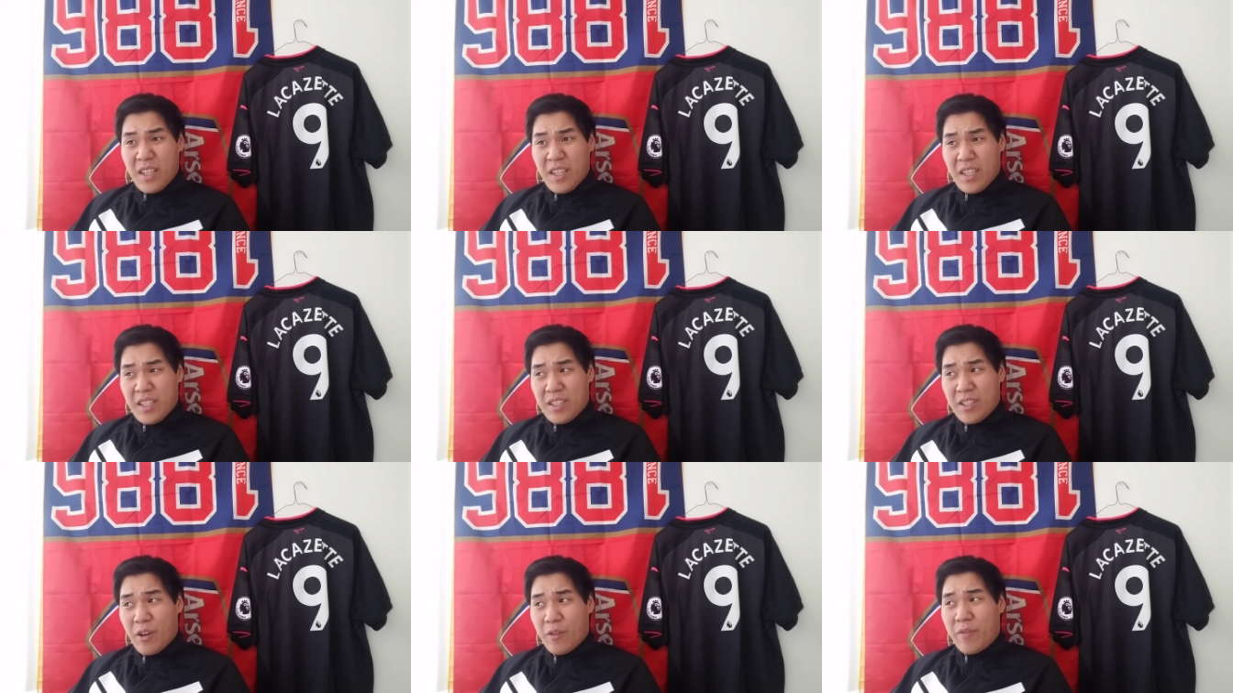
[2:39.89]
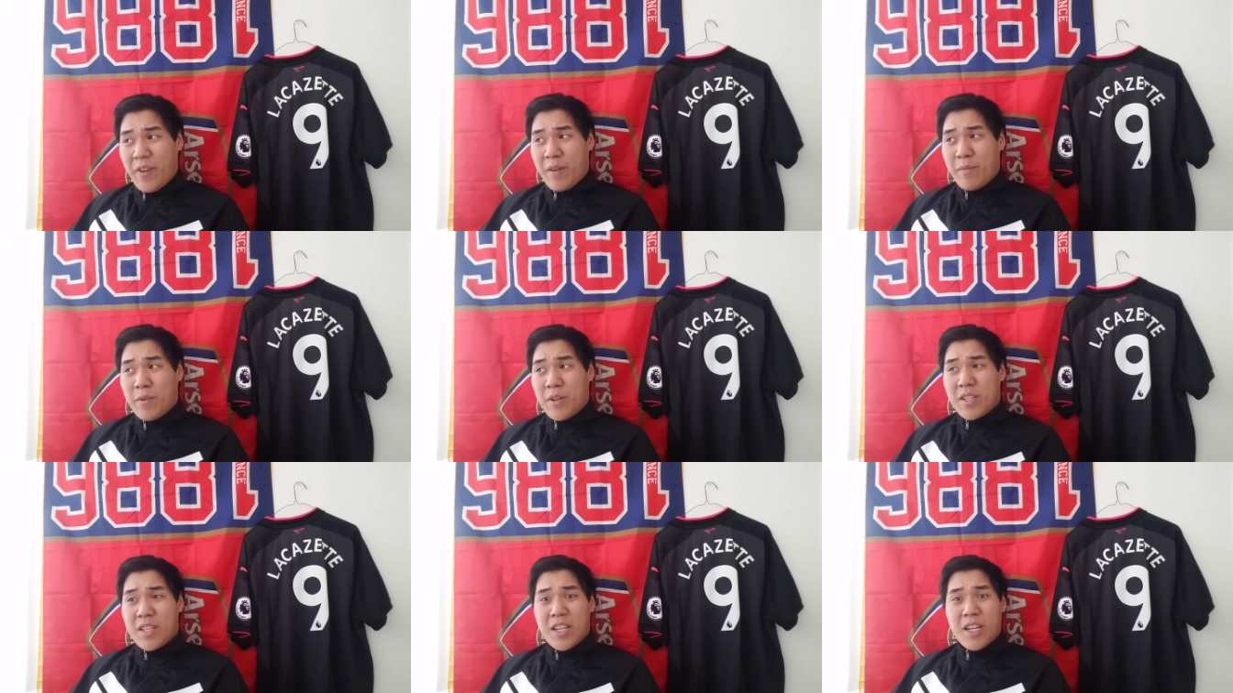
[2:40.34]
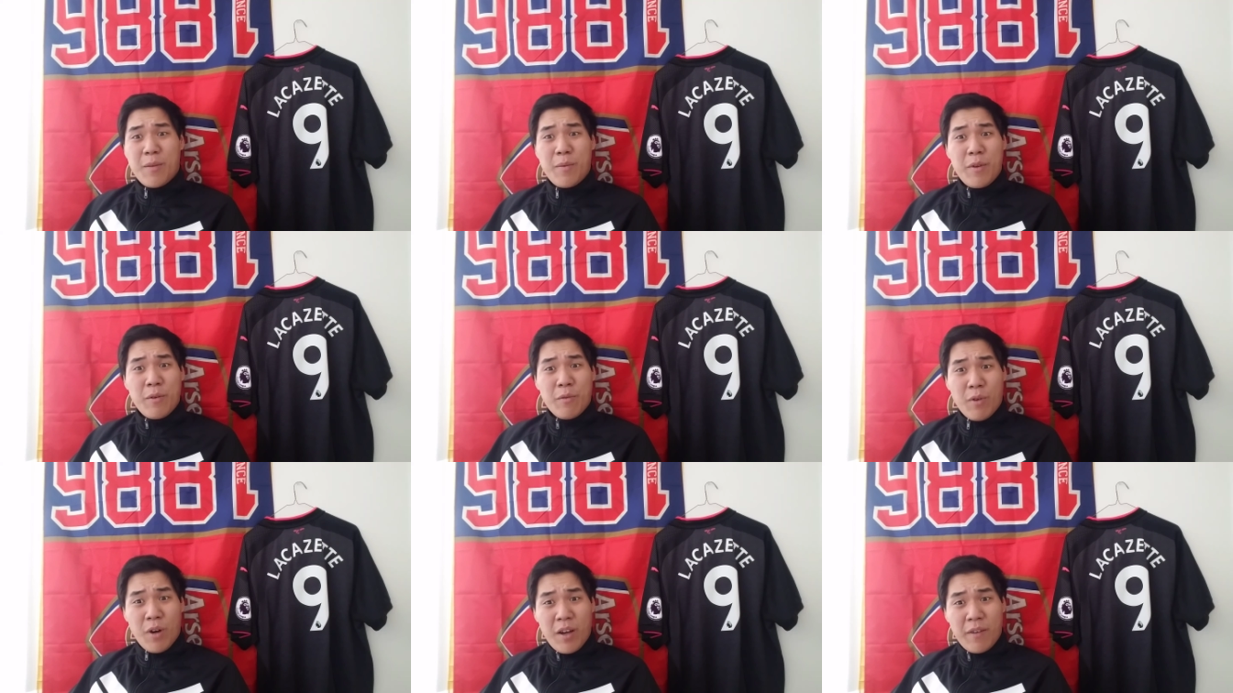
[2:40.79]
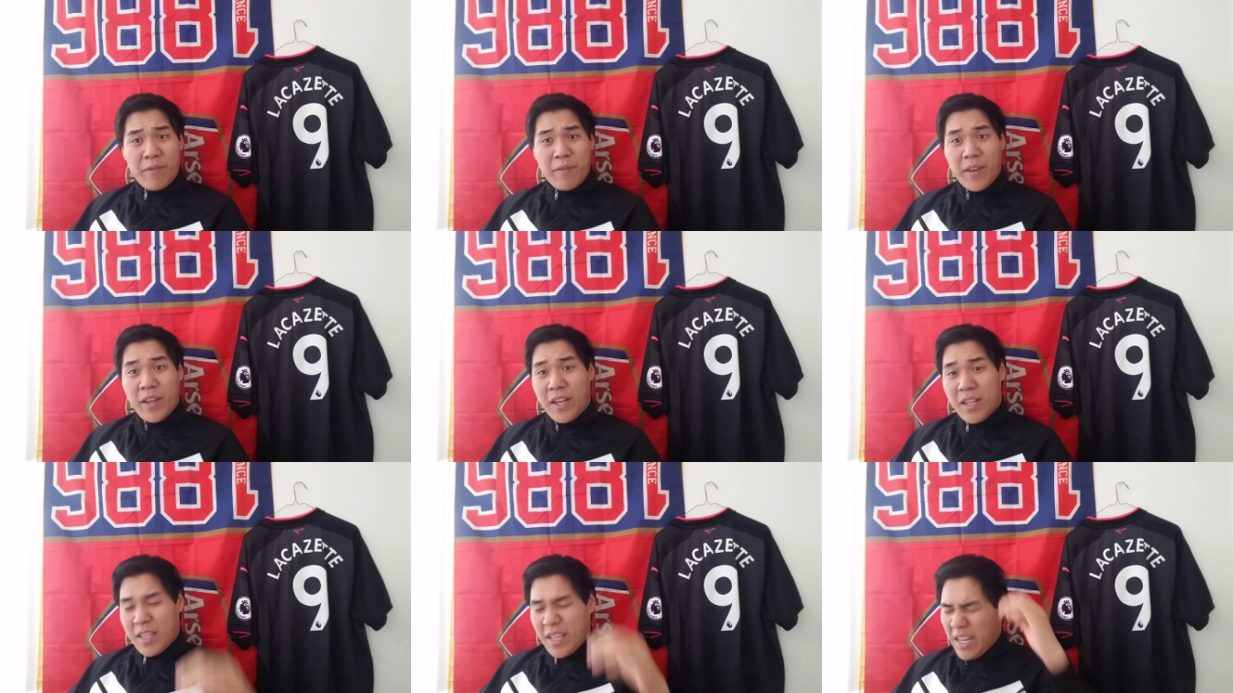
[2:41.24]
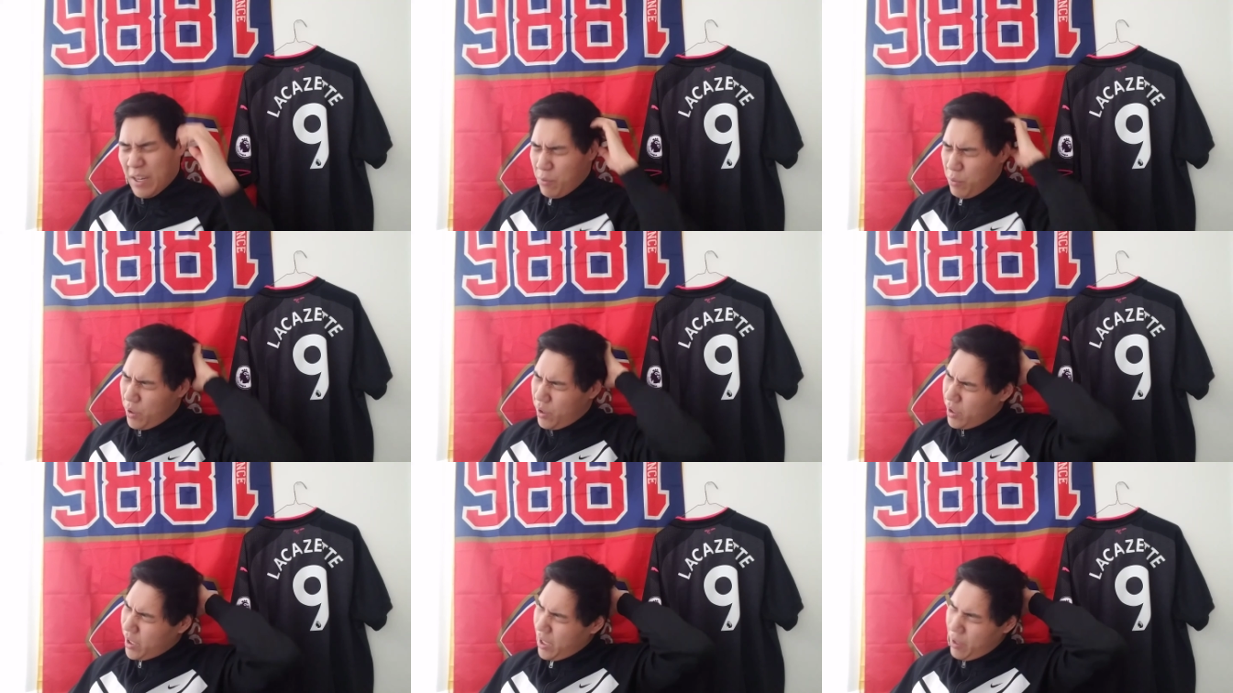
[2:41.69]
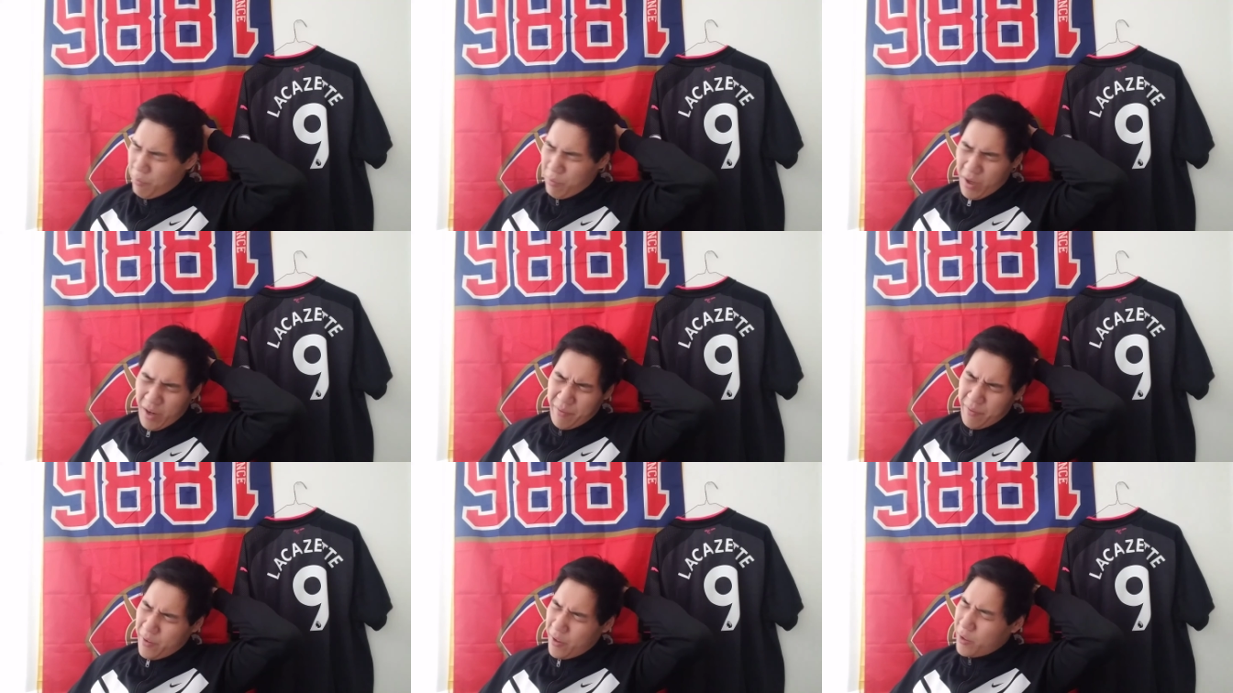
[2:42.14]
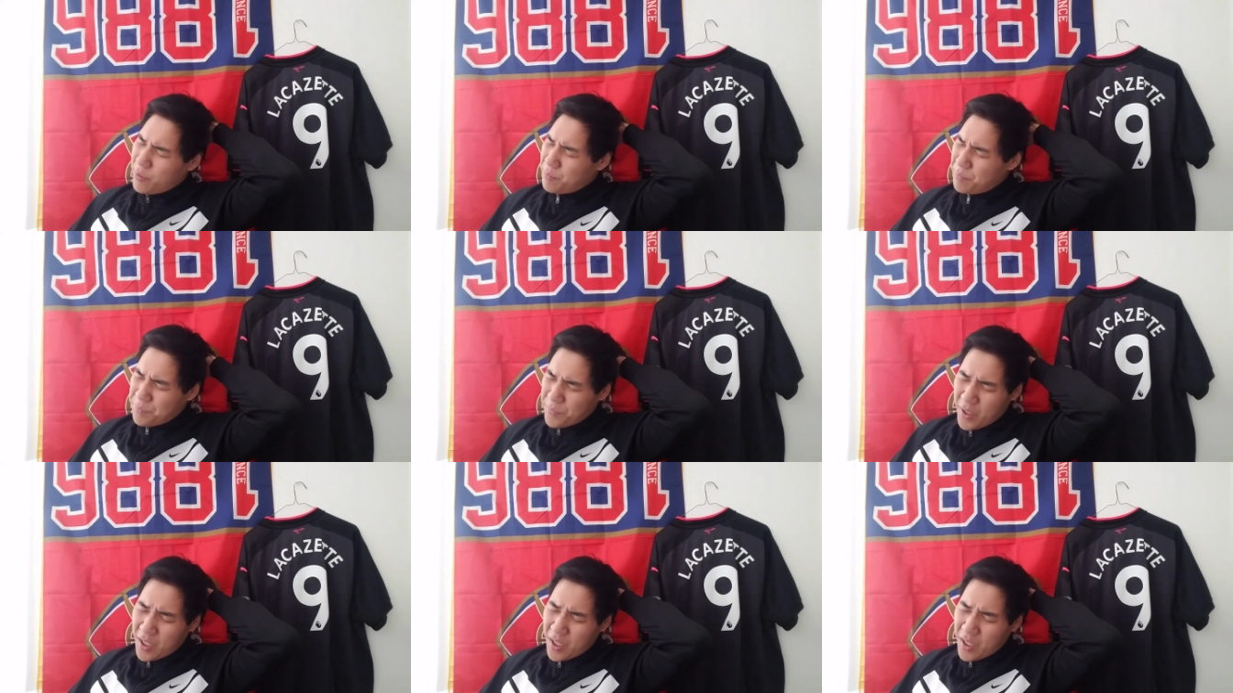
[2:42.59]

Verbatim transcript: November is going to be rough. It, it will get rougher.